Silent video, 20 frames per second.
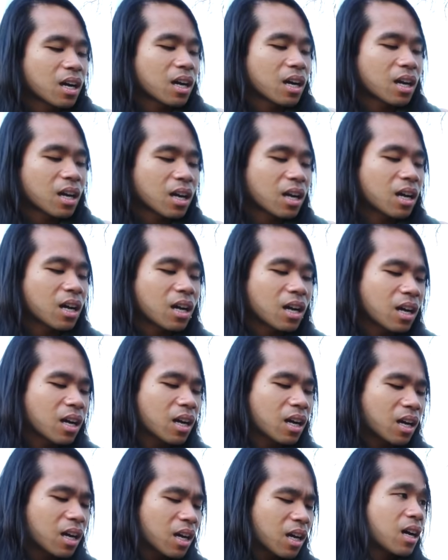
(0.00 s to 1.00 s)

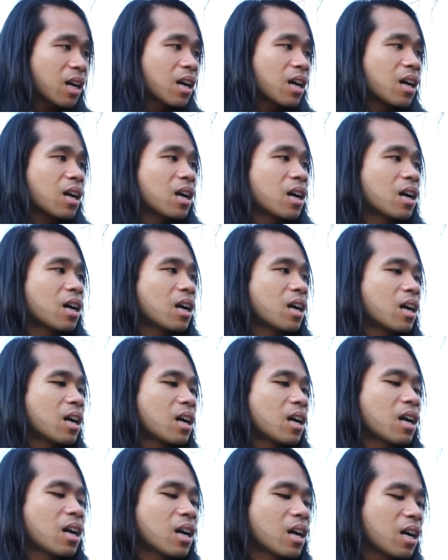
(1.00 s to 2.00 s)

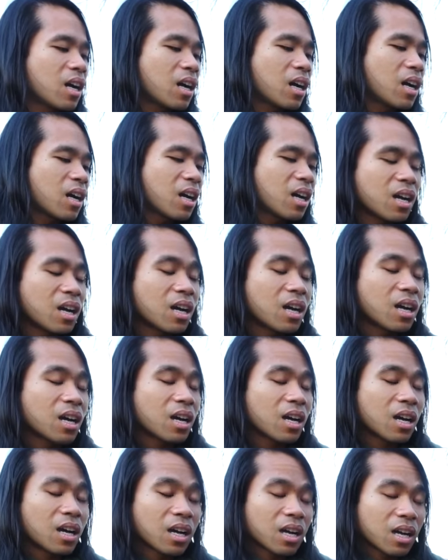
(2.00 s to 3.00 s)

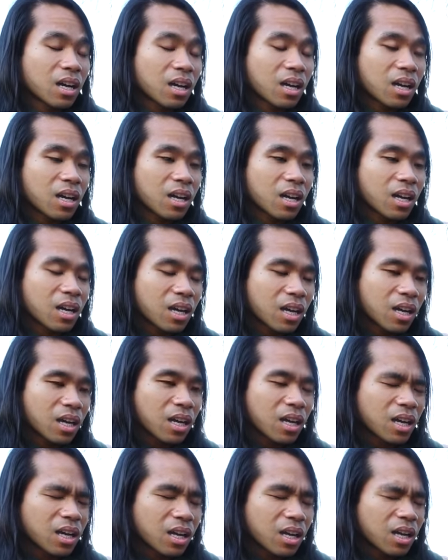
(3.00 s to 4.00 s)

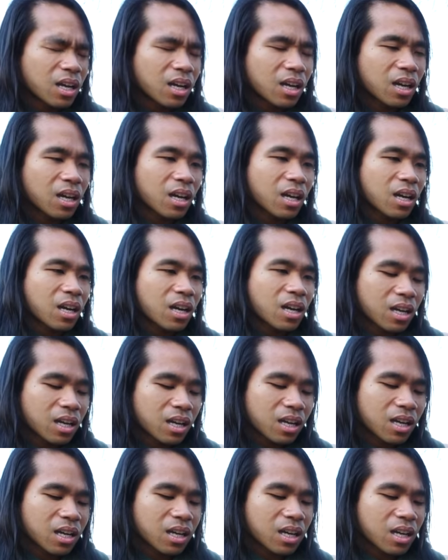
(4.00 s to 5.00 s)

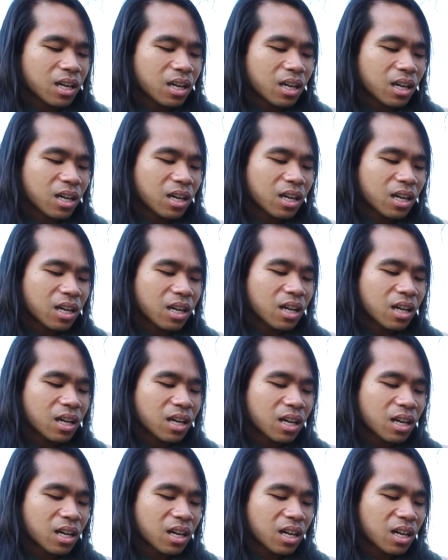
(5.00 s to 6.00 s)

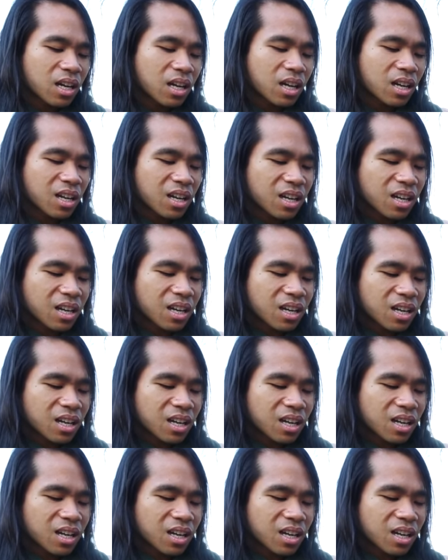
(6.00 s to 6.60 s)
[no speech]